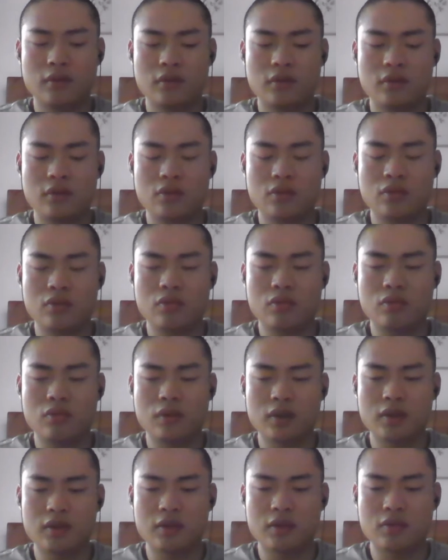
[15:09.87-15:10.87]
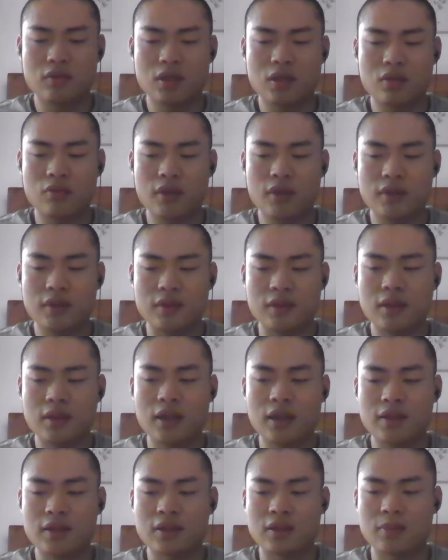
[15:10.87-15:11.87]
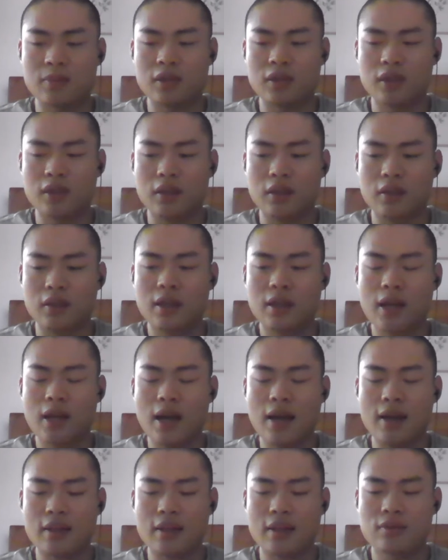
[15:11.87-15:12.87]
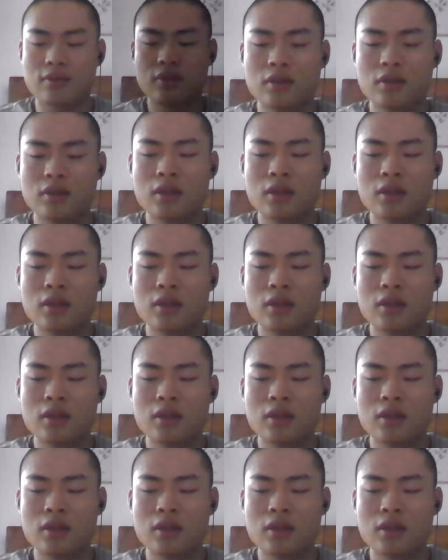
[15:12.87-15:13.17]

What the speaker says: was work with the customer in the cache.